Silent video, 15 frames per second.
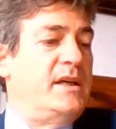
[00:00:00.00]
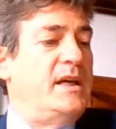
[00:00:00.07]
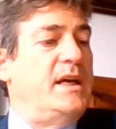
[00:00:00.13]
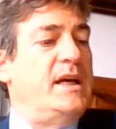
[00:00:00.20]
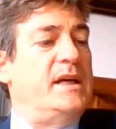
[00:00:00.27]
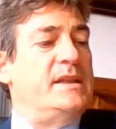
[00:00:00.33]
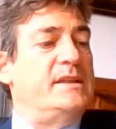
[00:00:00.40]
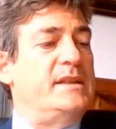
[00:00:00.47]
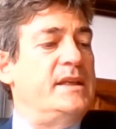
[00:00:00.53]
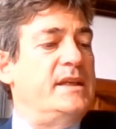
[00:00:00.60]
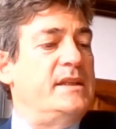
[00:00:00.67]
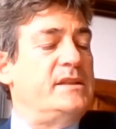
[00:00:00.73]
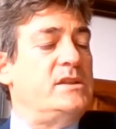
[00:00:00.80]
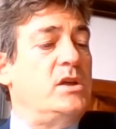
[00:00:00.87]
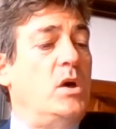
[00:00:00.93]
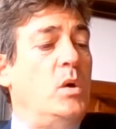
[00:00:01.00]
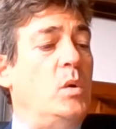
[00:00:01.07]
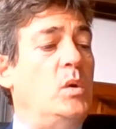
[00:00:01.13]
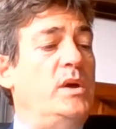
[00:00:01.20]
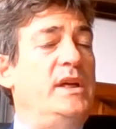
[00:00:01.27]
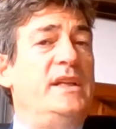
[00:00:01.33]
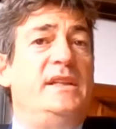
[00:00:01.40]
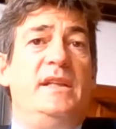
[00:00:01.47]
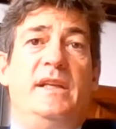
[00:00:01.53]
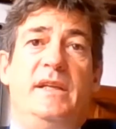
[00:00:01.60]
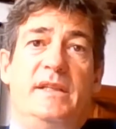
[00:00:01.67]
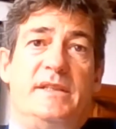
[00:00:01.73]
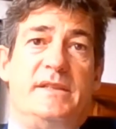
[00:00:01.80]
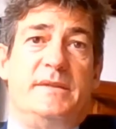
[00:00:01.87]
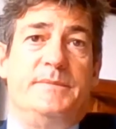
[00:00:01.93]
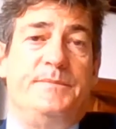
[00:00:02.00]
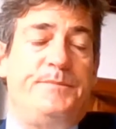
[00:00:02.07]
And so it is